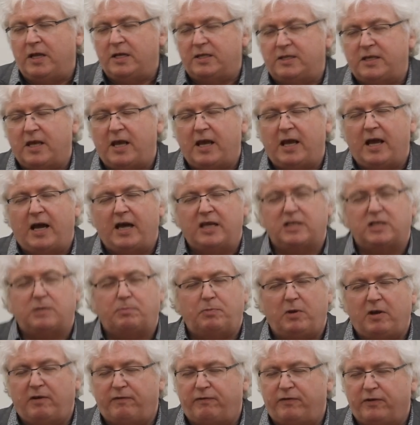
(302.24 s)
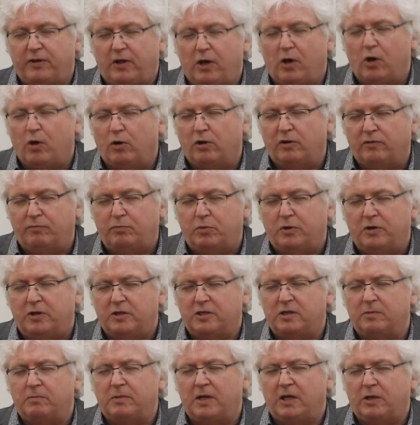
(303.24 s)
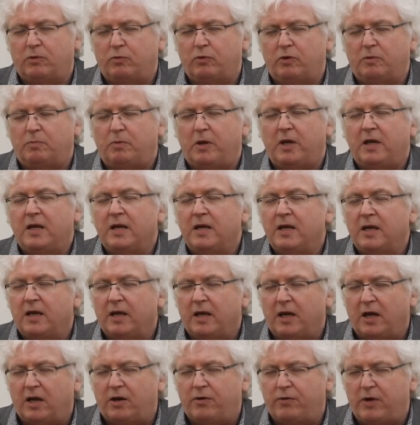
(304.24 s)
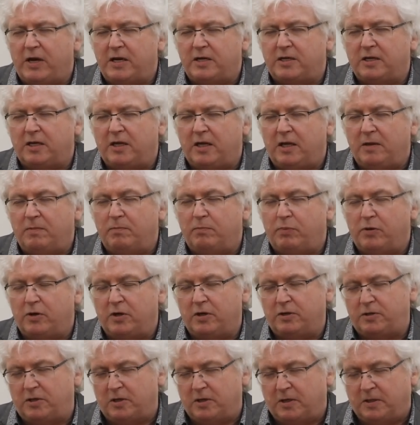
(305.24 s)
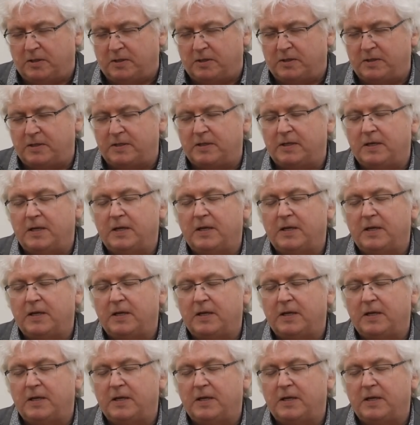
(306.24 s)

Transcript: say I speak for the whole of Buddhism. That would be a great impertinence.